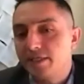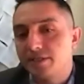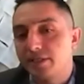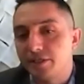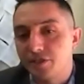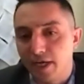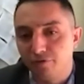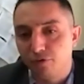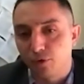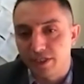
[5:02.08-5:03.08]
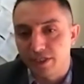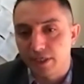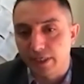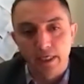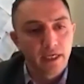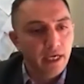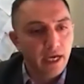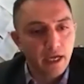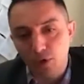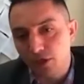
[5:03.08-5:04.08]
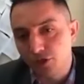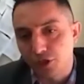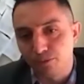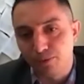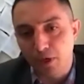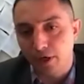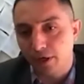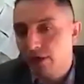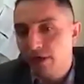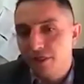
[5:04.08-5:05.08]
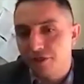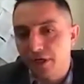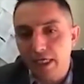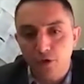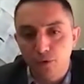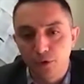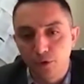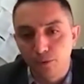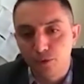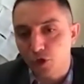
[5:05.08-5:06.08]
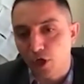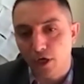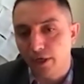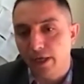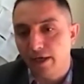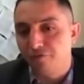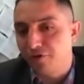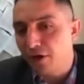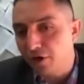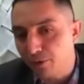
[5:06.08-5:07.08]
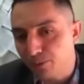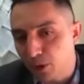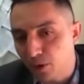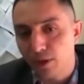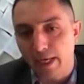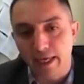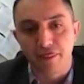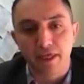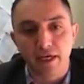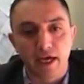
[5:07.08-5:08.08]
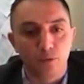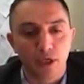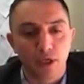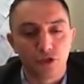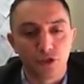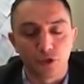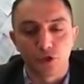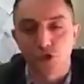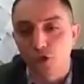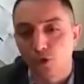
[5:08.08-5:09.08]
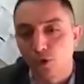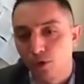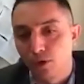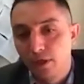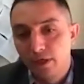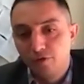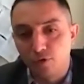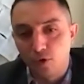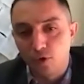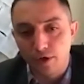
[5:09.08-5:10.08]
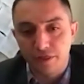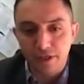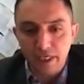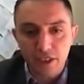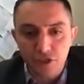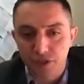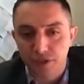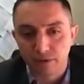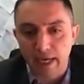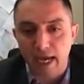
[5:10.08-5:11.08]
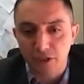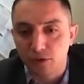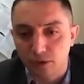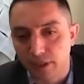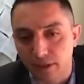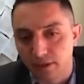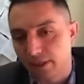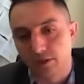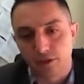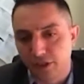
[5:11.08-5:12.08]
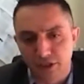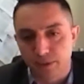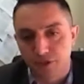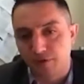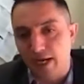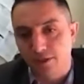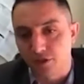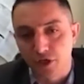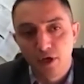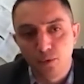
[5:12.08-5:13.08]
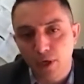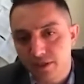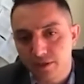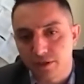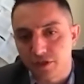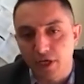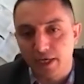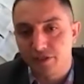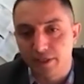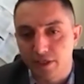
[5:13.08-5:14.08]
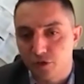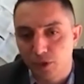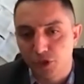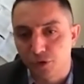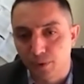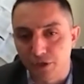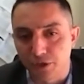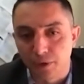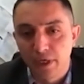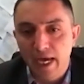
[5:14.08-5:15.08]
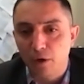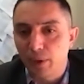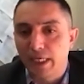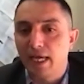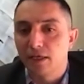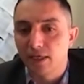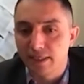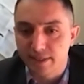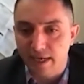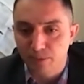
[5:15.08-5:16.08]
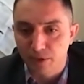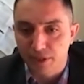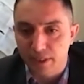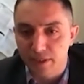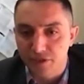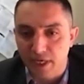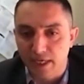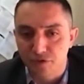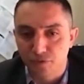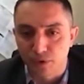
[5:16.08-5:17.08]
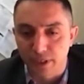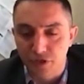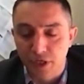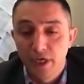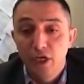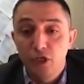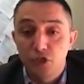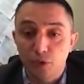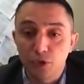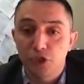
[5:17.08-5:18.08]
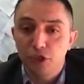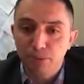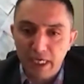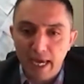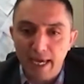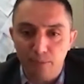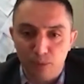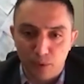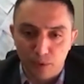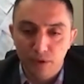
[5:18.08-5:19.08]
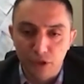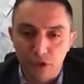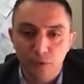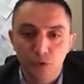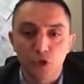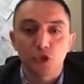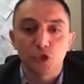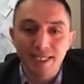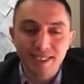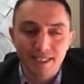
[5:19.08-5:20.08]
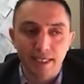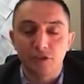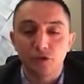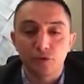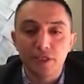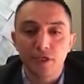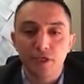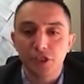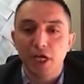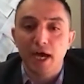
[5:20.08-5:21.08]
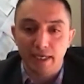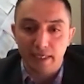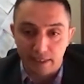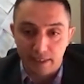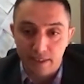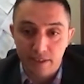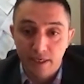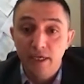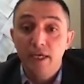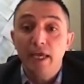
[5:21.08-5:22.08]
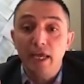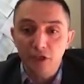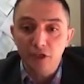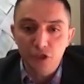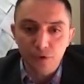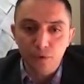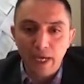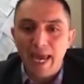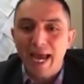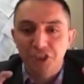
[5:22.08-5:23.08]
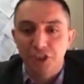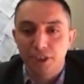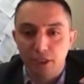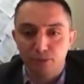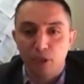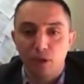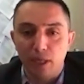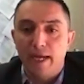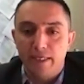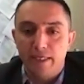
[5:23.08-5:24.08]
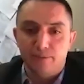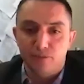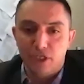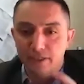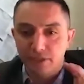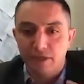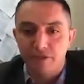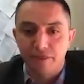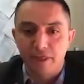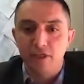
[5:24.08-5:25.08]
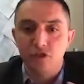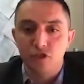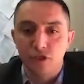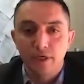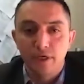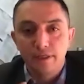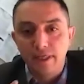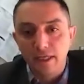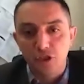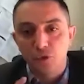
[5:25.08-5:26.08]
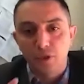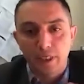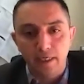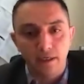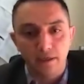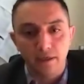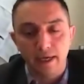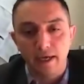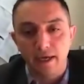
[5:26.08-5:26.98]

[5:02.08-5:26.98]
is the design for this study? I want to compare 3 groups on a variable, and then I want to control for these categorical and continuous factors. What design is this? What should we do? How we calculate sample size for this? So you should be able, to translate research ideas into actionable items, like things that you can